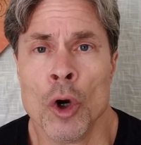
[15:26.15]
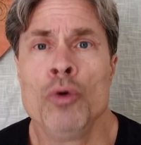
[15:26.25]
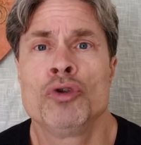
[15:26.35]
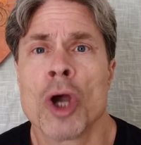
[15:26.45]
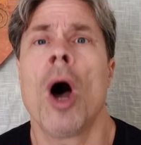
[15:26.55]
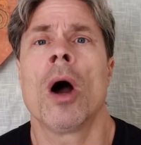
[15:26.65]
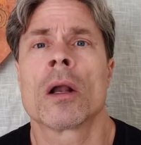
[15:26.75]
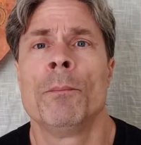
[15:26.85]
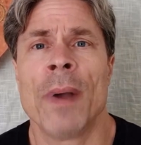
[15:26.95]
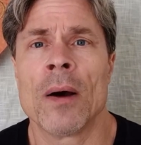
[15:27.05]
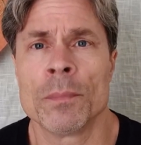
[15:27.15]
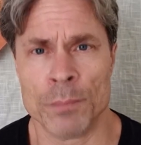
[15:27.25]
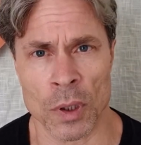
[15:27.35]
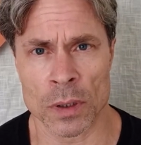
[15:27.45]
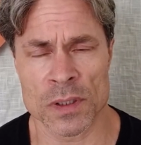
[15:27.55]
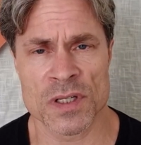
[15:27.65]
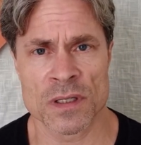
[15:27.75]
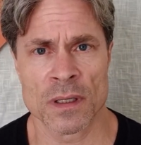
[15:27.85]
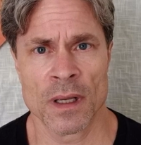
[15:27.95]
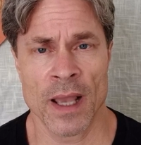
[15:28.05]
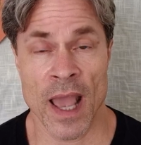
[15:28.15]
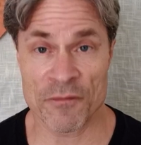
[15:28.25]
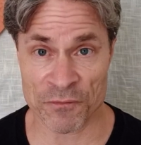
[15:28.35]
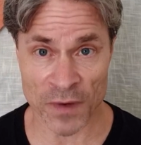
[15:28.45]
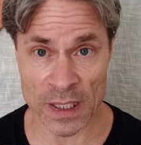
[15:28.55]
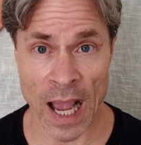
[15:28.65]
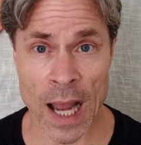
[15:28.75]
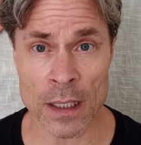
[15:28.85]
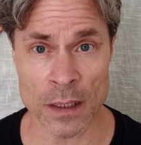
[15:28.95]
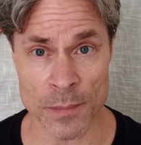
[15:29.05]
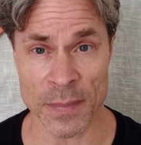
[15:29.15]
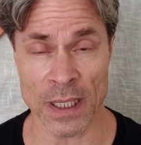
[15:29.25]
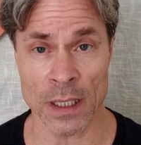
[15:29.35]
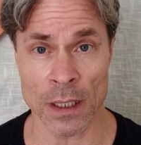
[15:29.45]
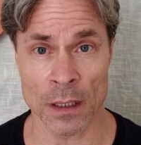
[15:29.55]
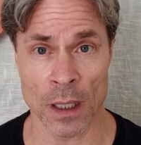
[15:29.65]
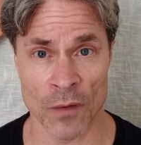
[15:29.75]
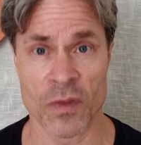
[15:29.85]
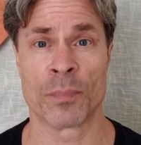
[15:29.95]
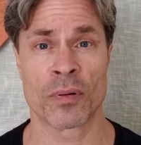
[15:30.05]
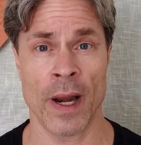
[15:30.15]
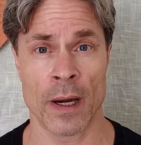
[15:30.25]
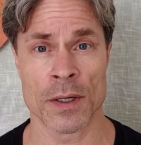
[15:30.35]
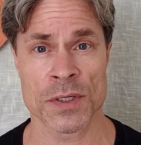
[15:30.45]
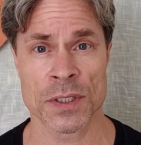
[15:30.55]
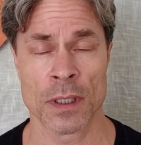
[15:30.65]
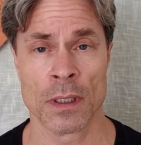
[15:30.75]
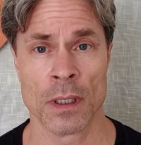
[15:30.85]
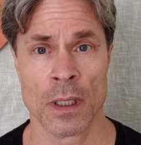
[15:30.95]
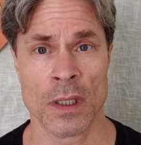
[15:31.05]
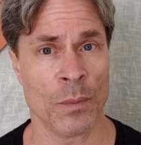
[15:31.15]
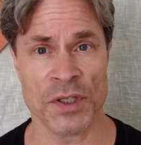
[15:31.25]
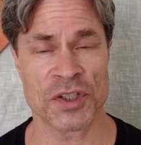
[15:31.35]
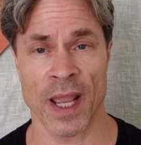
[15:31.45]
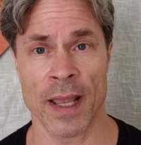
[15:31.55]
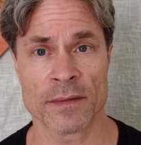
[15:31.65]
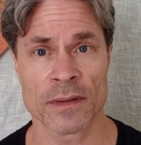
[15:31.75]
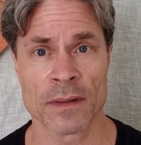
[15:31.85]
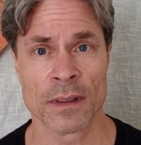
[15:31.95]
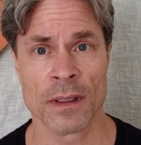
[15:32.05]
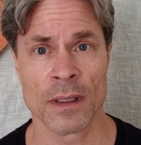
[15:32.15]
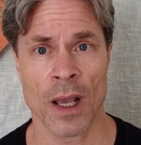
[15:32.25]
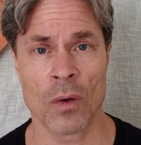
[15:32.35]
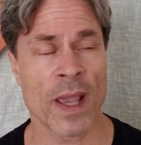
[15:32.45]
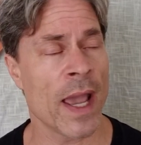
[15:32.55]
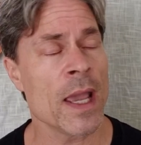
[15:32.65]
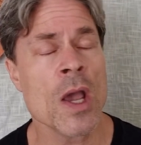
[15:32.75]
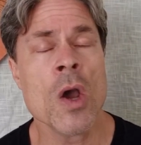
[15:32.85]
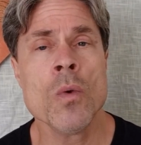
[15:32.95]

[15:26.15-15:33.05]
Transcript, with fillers: who talk about books have forgotten the meaning of the prayers that we chant, okay?